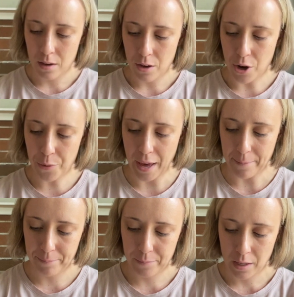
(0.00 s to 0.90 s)
Okay,
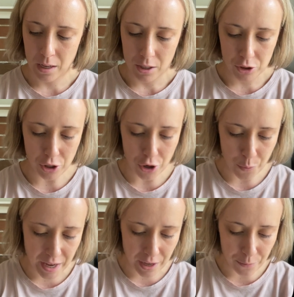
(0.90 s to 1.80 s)
so
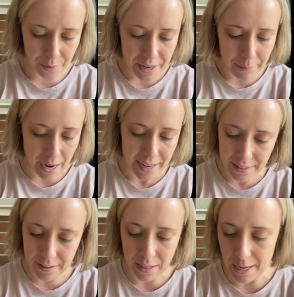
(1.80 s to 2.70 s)
we can
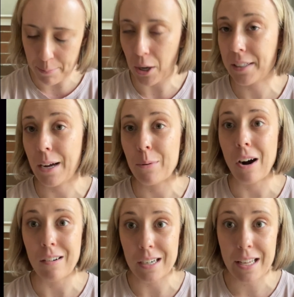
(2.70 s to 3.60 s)
rewrite the part that we're
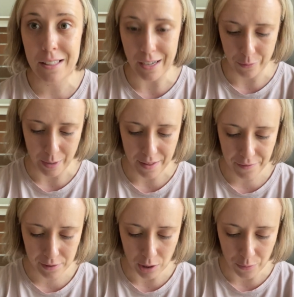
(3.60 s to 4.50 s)
already done
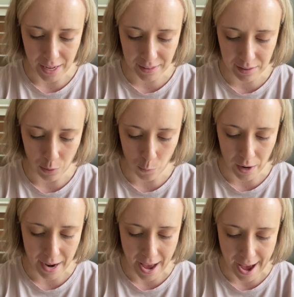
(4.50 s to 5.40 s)
with. So that's the
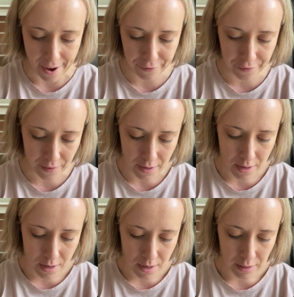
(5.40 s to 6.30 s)
1/2
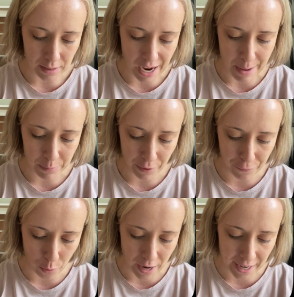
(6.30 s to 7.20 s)
times
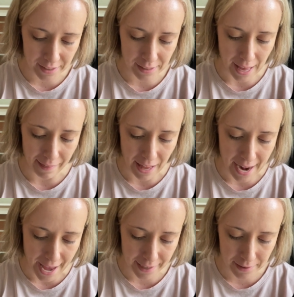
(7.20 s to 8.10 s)
4x ln
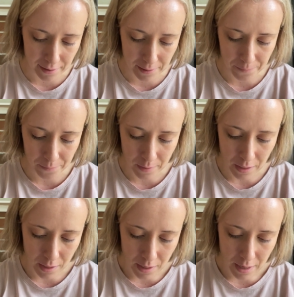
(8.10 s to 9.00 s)
x.
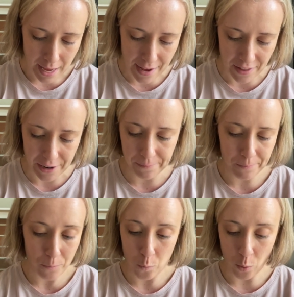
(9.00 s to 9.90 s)
And then
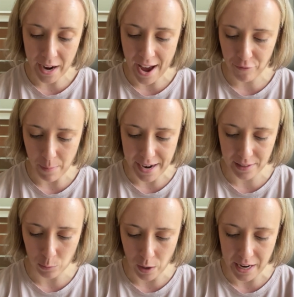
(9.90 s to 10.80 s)
1/2
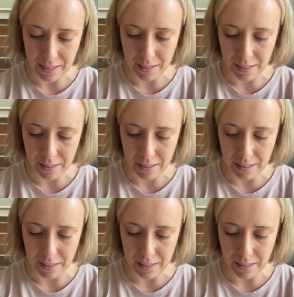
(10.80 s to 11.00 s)
minus 1 is